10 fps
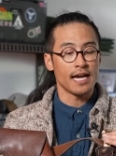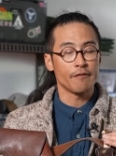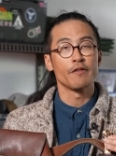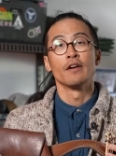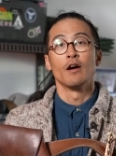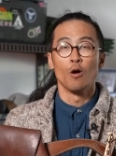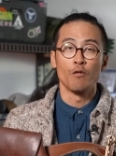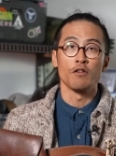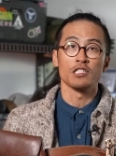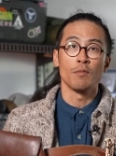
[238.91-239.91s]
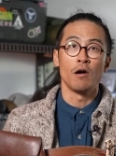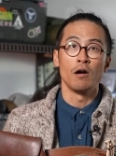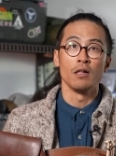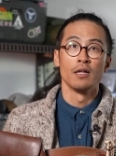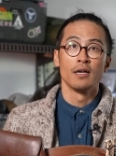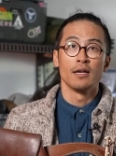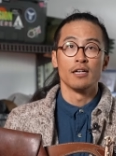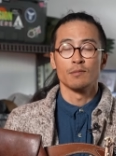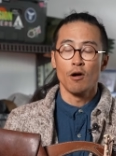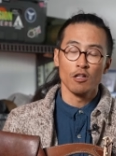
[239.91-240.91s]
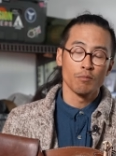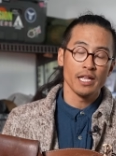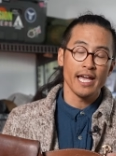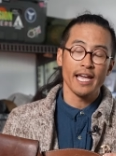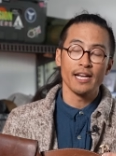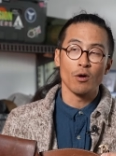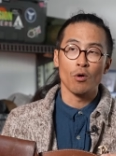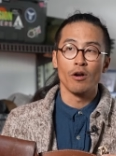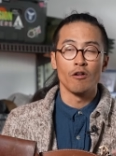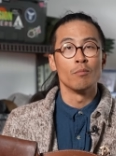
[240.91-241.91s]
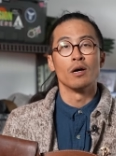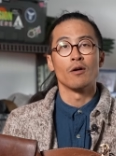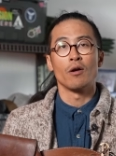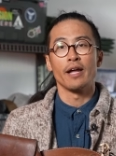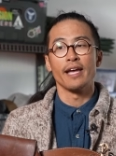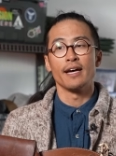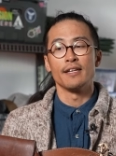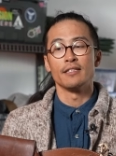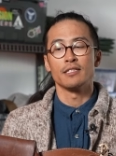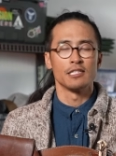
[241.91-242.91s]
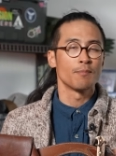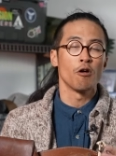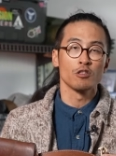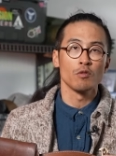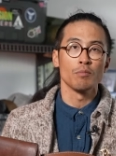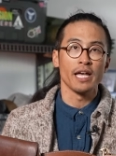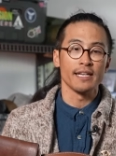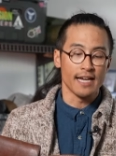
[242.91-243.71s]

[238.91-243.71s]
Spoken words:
knife over a smaller blade or a disposable blade